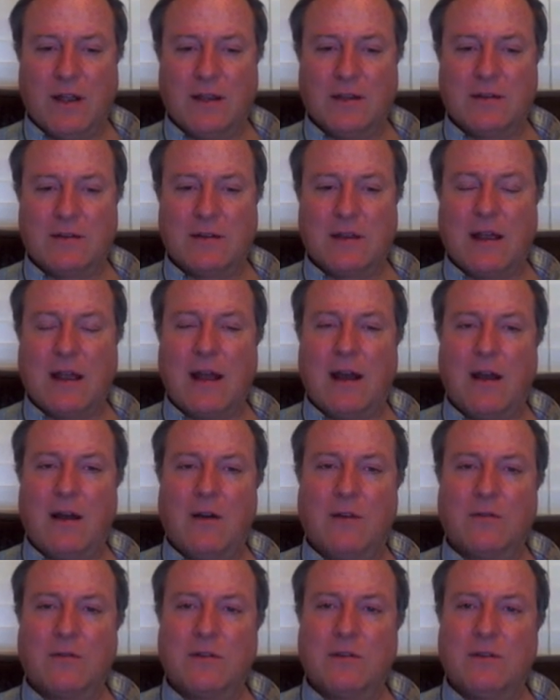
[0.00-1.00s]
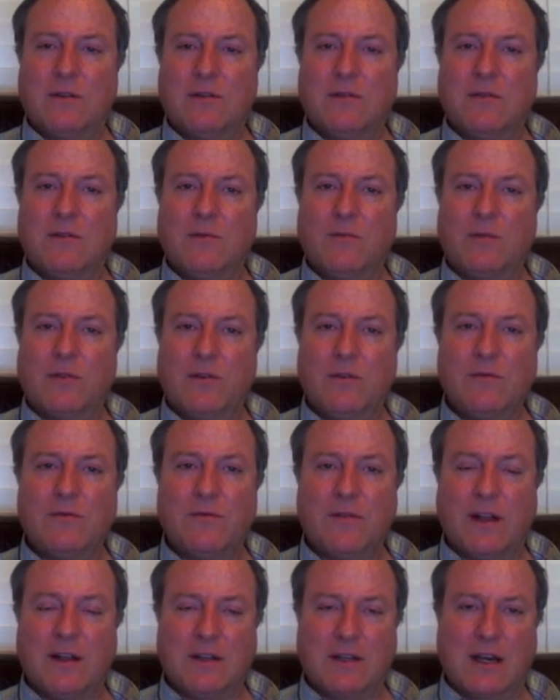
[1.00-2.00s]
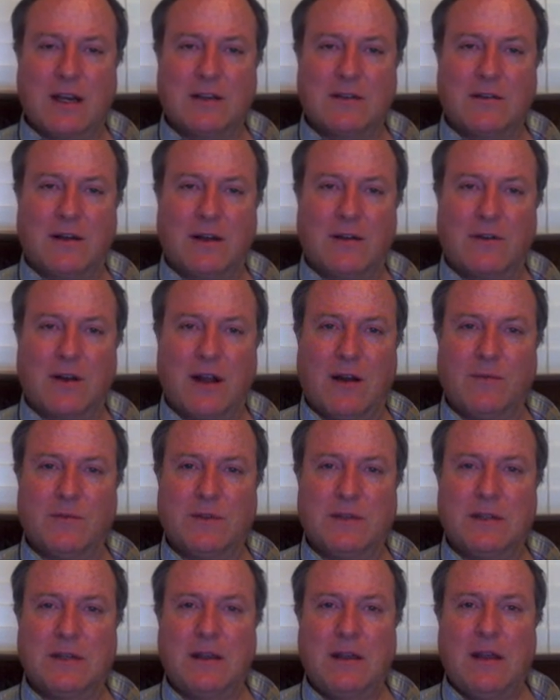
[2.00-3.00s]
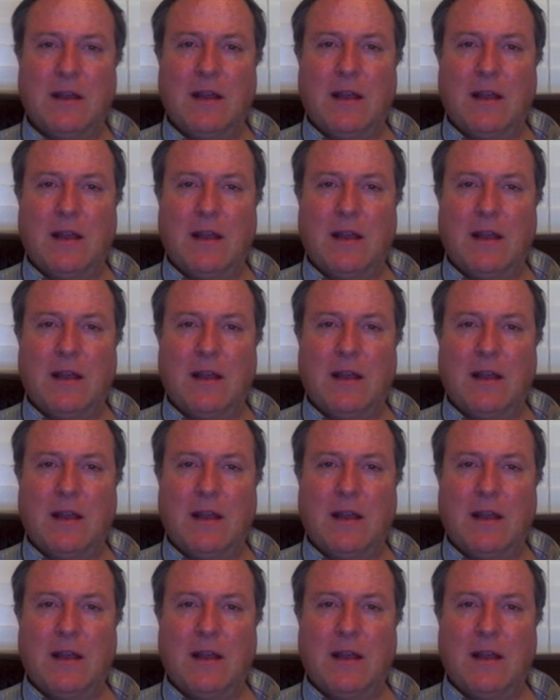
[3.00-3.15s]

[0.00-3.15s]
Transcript: as to how to improve educational outcomes